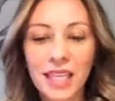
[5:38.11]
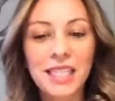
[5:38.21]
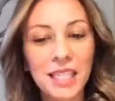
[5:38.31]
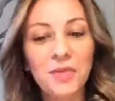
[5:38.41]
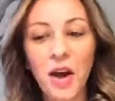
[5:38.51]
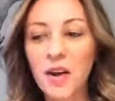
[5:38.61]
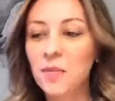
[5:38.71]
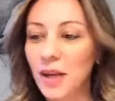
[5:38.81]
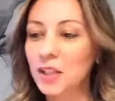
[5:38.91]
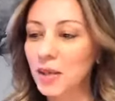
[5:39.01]
Diva on
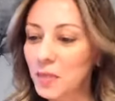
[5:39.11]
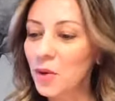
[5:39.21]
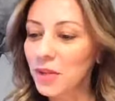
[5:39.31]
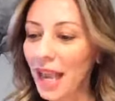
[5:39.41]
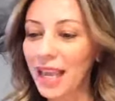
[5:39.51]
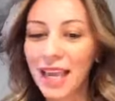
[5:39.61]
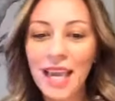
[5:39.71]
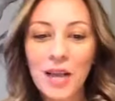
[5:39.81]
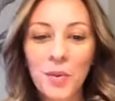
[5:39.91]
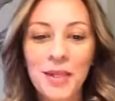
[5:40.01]
a budget. Okay,
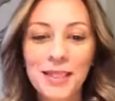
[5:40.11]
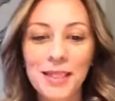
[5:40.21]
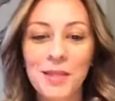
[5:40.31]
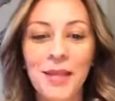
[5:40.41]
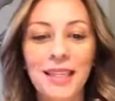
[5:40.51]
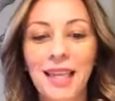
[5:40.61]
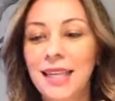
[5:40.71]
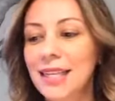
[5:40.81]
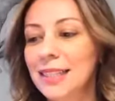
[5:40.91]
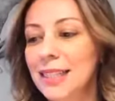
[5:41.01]
what does this mean,
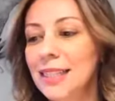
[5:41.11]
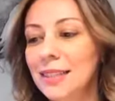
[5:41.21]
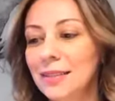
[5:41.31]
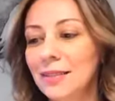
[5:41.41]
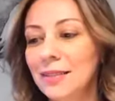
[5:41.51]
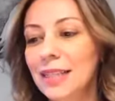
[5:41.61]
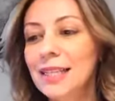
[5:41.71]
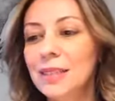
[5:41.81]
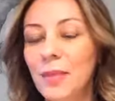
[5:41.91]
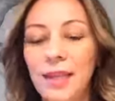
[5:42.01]
ladies?
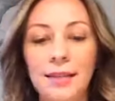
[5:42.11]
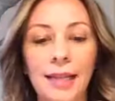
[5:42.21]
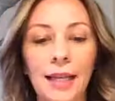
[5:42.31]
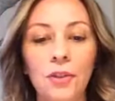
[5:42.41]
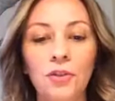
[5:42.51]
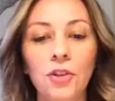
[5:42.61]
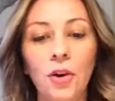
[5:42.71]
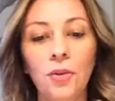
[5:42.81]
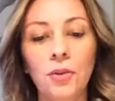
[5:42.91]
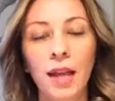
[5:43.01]
This means that you
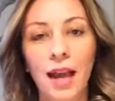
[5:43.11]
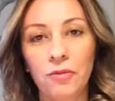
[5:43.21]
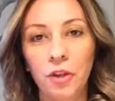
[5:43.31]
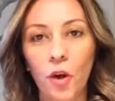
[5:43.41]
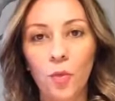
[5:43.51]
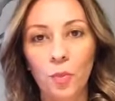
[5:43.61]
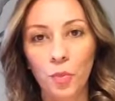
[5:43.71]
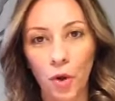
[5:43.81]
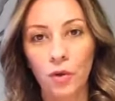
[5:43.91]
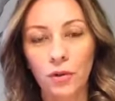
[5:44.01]
don't have to go
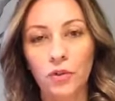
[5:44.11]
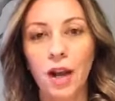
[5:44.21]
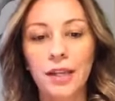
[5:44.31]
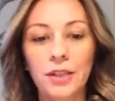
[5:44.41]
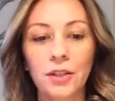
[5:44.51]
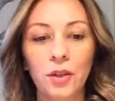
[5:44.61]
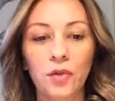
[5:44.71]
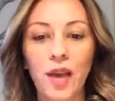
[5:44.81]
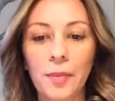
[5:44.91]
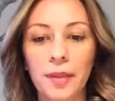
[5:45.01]
broke trying to look
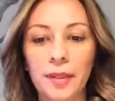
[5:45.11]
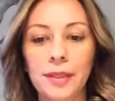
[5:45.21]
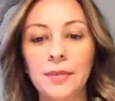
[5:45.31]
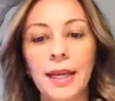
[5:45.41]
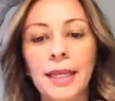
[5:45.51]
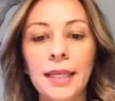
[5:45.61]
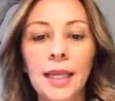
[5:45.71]
fabulous, right?